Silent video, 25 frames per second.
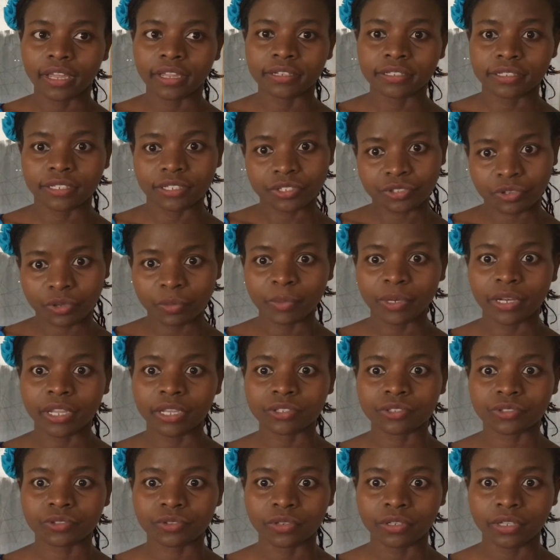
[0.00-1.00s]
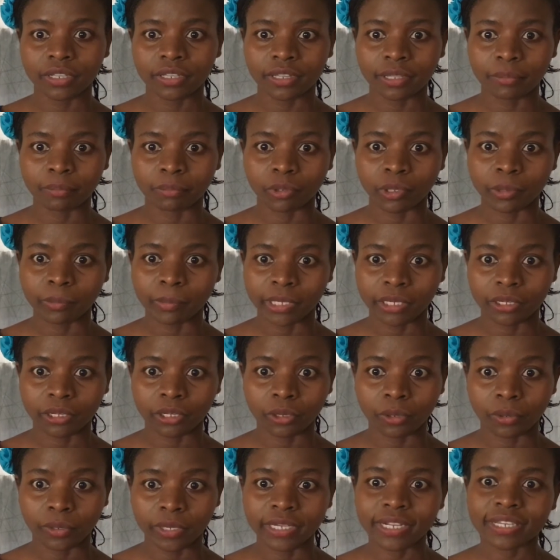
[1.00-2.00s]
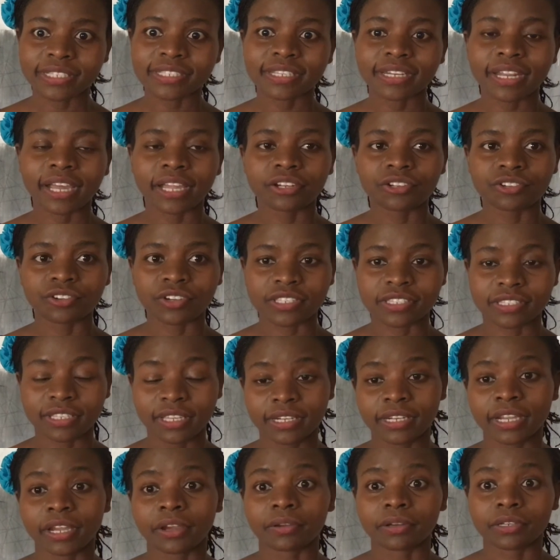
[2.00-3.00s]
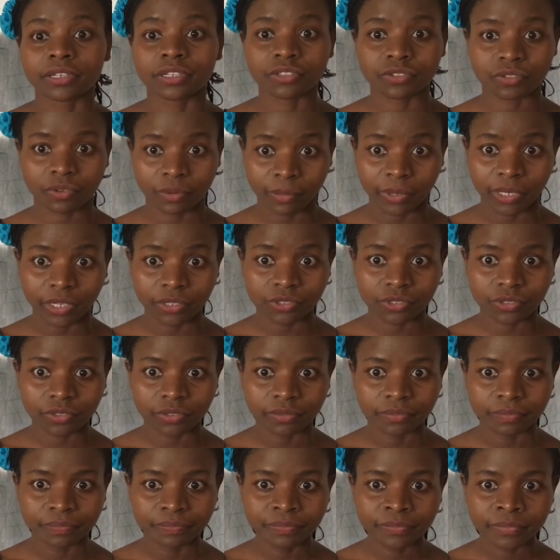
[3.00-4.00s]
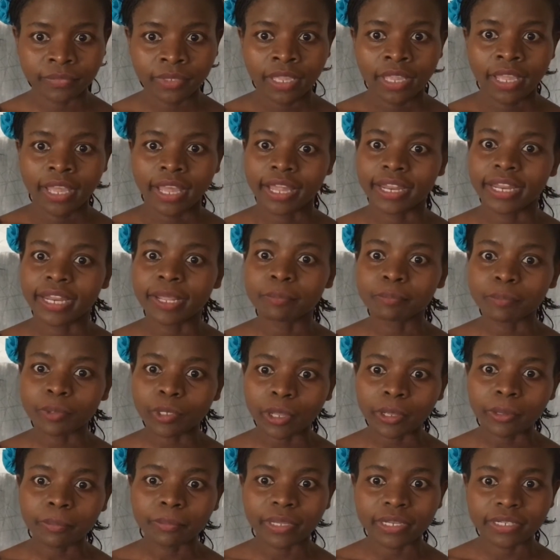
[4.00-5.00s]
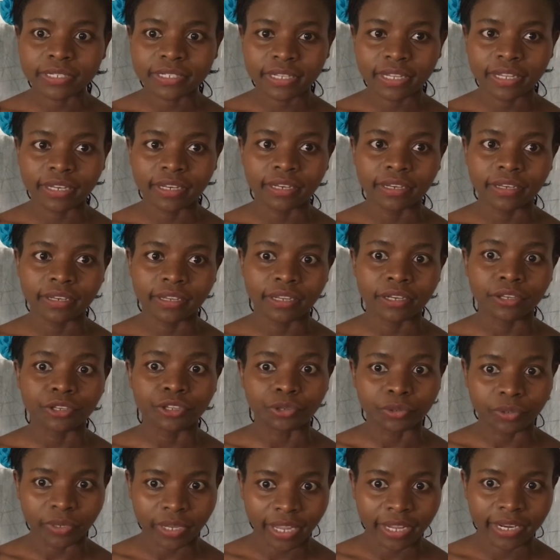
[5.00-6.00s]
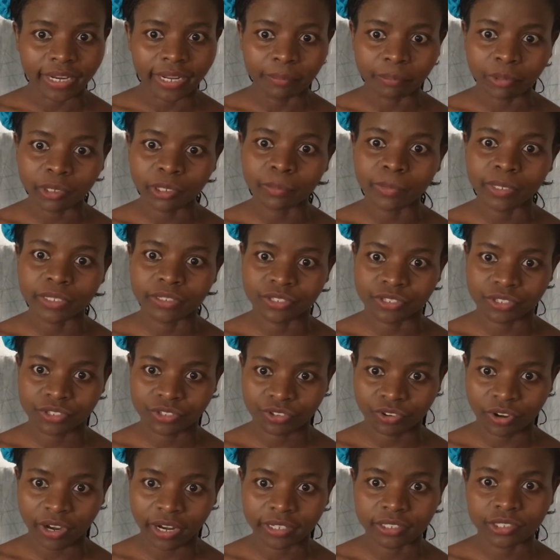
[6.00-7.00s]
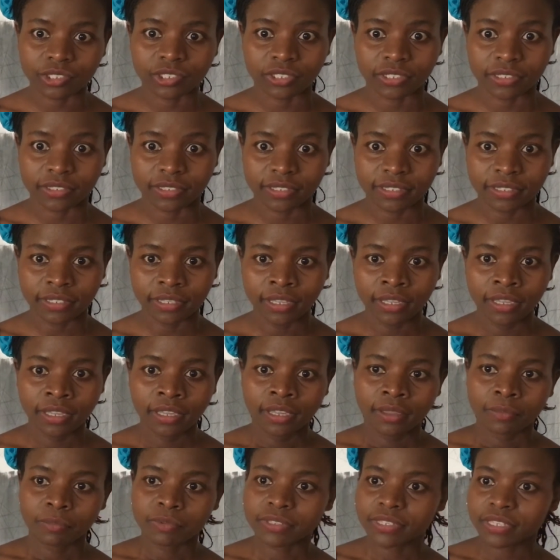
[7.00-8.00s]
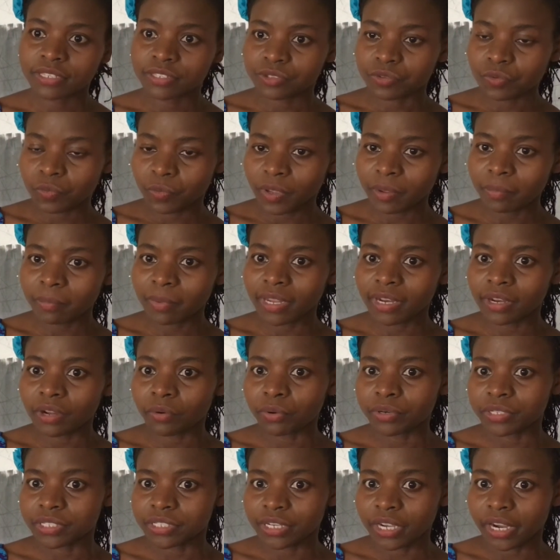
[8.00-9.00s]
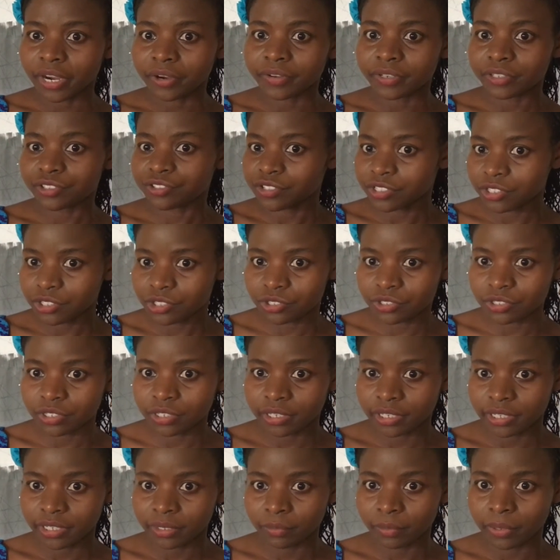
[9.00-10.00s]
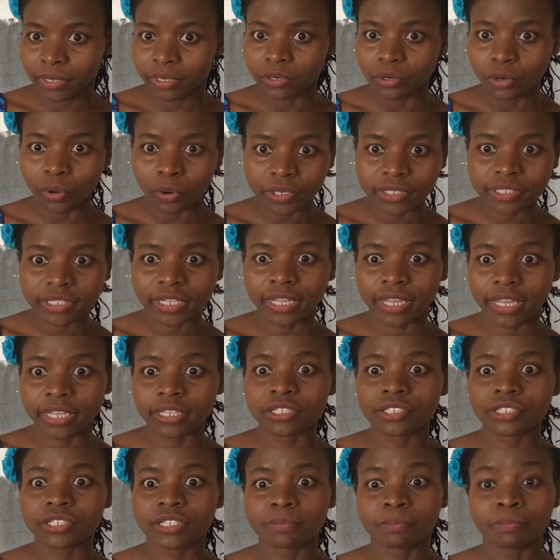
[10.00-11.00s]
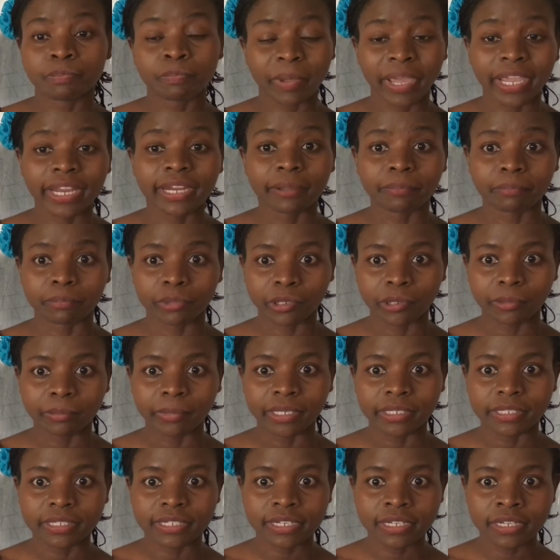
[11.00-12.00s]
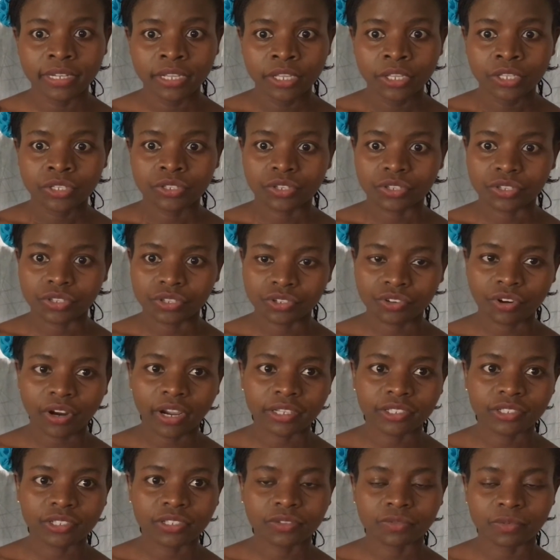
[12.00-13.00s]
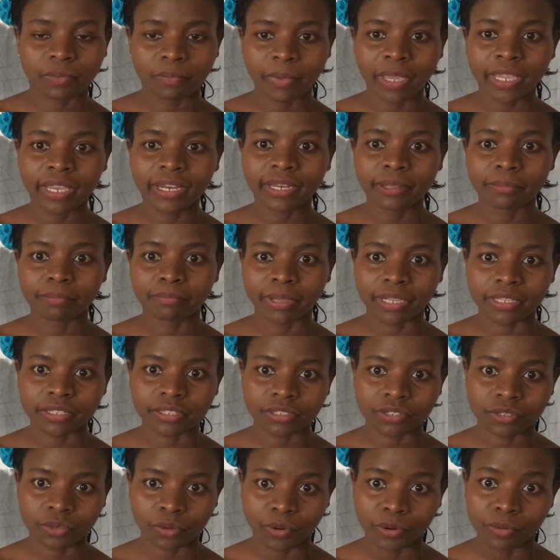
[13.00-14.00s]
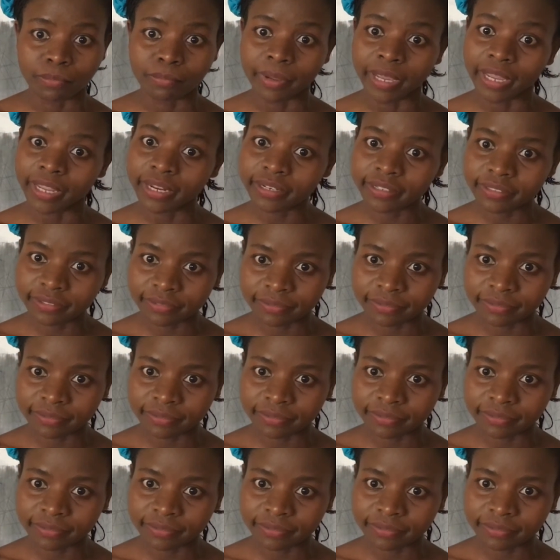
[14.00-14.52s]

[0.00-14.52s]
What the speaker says: discrimination in the employment law, it doesn't address indirect discrimination. And employment in Uganda, employment structures, since women traditionally were not engaged in paid employment, so structures were mainly based on men,